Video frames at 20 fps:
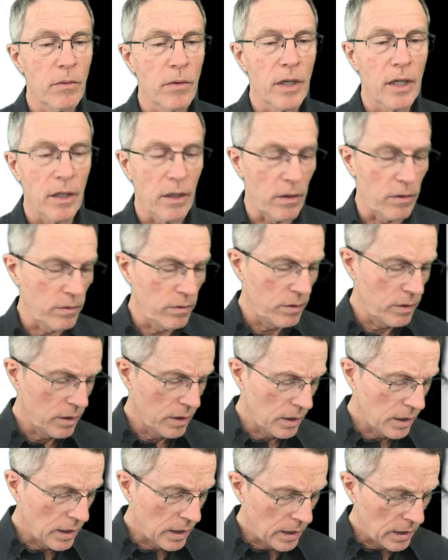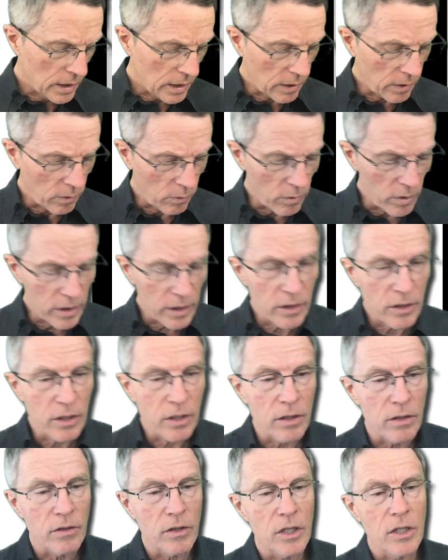we go. Now, I wanted
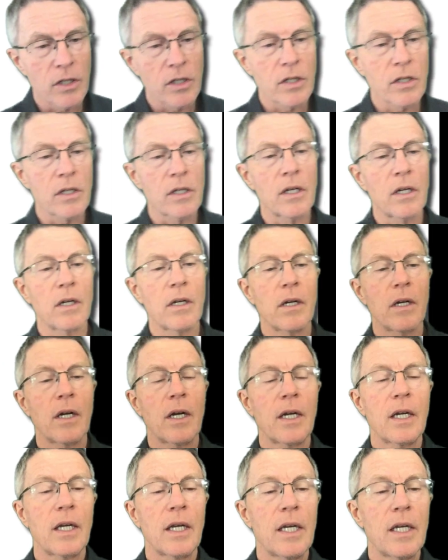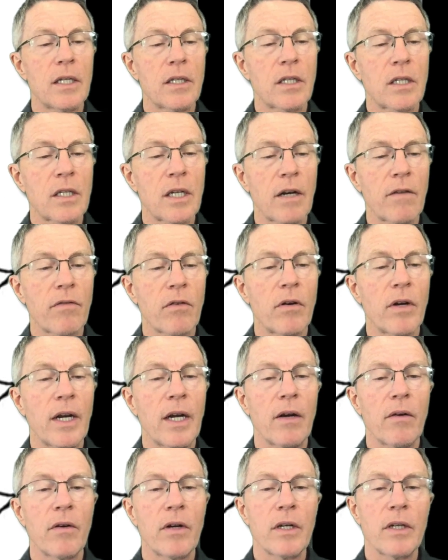to just uh, hit several
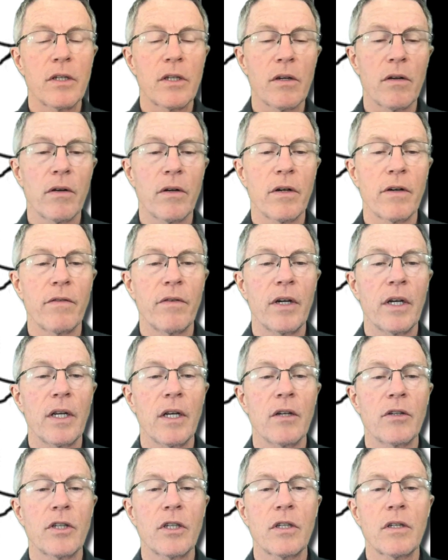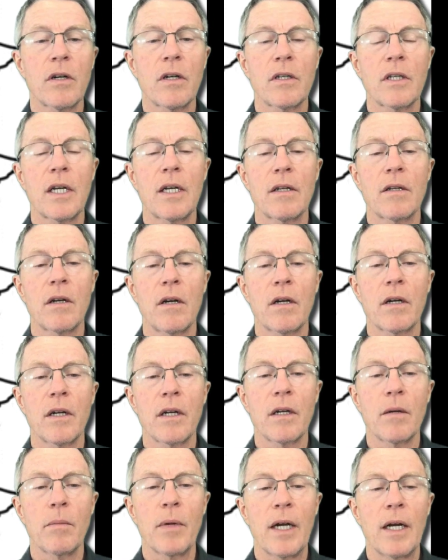areas on her video. She starts out
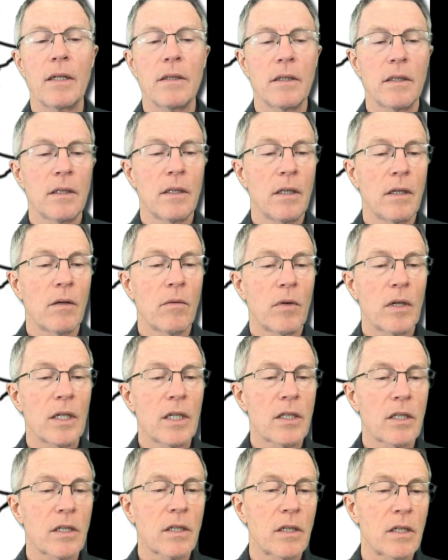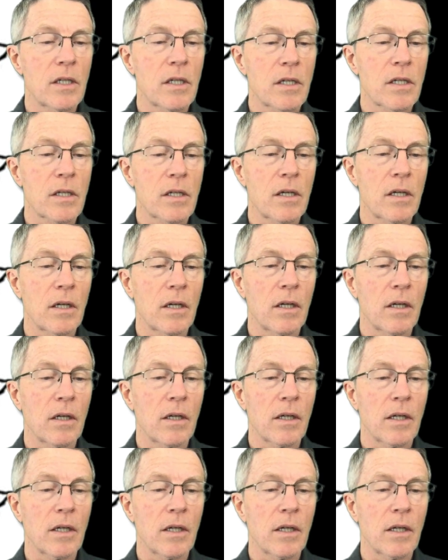talking about, well, let's just uh,